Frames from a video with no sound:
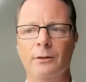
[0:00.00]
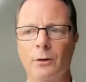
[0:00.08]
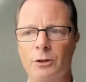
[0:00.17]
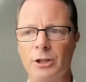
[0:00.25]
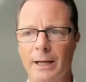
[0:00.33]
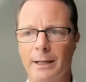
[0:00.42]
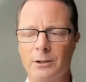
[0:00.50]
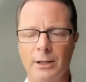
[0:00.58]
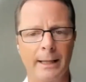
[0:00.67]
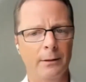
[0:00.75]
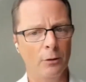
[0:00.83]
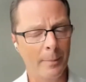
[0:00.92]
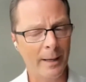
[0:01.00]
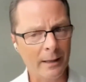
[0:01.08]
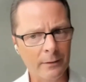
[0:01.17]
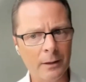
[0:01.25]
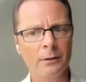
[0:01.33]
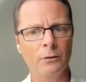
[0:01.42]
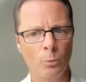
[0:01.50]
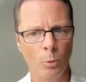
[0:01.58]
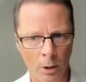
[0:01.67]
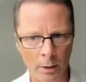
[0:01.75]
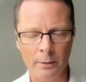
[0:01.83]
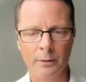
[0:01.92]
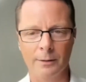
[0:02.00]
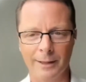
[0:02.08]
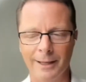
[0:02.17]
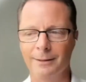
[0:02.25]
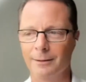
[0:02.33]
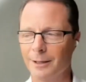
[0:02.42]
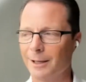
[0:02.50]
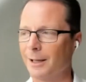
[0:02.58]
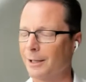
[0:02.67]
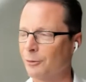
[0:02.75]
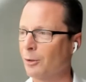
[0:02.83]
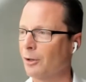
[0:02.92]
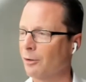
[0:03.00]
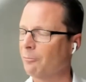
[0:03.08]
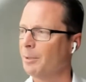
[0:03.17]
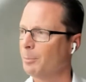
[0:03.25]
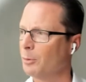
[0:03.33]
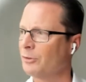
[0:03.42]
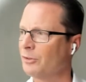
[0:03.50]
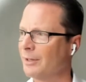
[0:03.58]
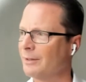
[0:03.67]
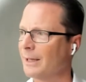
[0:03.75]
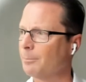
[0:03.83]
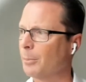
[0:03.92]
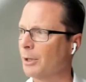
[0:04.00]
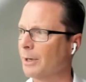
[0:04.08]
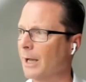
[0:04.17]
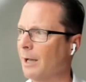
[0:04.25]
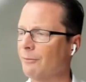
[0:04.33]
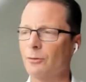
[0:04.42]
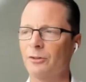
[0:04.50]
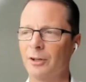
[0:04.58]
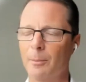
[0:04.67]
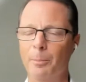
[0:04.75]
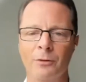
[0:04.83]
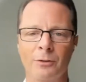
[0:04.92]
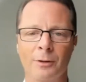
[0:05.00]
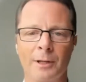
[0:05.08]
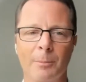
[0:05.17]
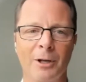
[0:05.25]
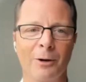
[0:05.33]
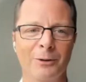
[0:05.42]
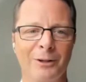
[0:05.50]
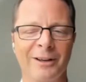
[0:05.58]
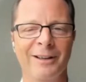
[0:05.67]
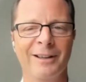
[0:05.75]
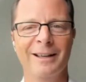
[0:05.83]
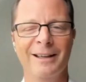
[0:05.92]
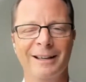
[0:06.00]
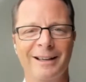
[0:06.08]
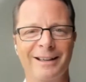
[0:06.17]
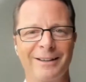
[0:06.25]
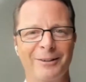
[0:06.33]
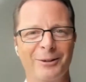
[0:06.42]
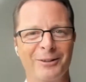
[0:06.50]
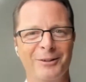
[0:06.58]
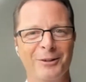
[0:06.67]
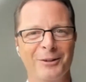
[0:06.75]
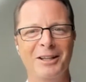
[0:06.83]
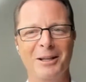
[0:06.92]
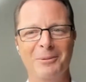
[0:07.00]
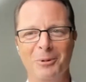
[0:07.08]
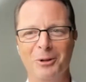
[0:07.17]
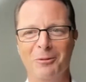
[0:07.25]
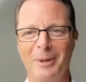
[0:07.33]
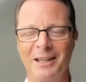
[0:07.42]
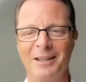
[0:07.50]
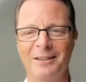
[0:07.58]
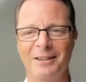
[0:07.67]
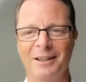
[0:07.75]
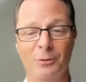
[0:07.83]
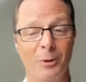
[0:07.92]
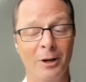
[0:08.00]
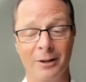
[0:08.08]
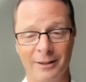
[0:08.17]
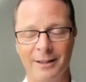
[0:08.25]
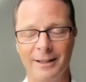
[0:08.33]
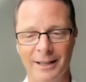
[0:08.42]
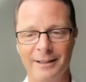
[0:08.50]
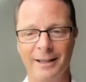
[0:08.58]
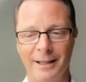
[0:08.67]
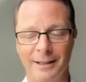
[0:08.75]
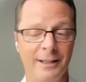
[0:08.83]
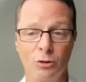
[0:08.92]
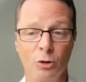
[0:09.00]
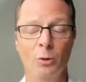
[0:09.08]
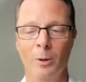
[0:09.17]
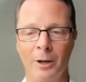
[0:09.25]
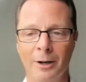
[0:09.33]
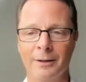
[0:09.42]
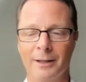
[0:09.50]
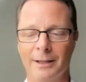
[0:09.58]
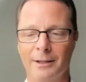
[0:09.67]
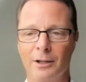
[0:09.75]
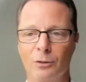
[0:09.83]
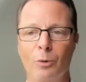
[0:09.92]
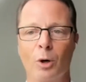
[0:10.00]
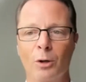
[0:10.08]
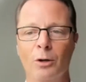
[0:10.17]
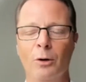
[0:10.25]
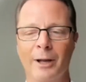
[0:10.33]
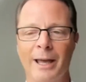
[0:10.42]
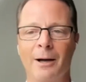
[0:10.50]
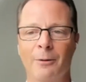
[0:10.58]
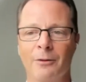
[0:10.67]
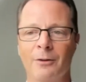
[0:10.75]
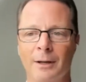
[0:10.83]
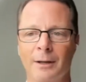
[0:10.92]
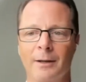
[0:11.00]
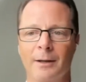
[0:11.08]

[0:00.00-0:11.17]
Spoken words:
It's a change, and you make things work. And I know a lot of people say that, but I have to say personally, beyond the statement of making things work, and they do work, and you work long hours.